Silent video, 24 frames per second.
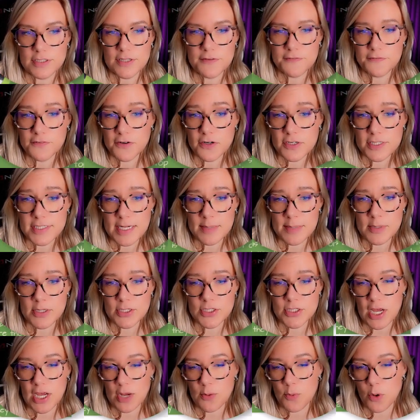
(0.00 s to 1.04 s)
the first
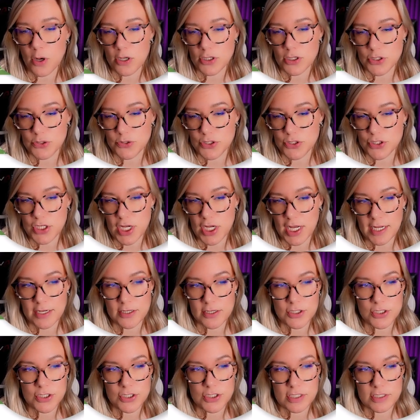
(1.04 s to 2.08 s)
image I want to
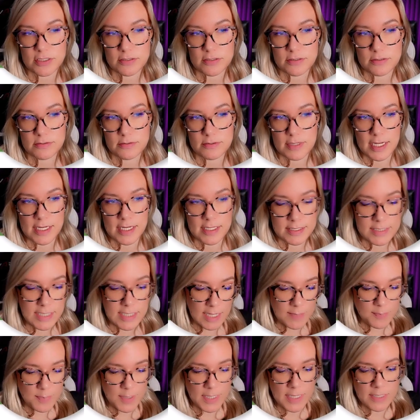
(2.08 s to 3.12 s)
change and
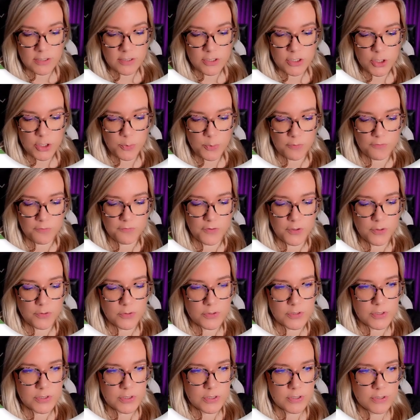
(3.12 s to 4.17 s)
type in
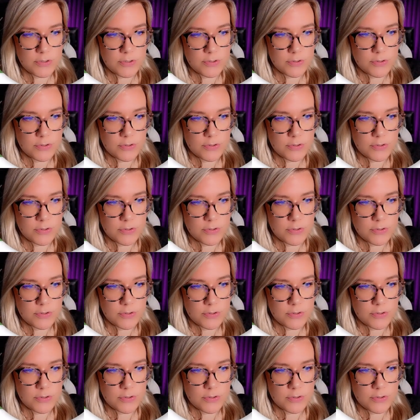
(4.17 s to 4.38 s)
superfoods.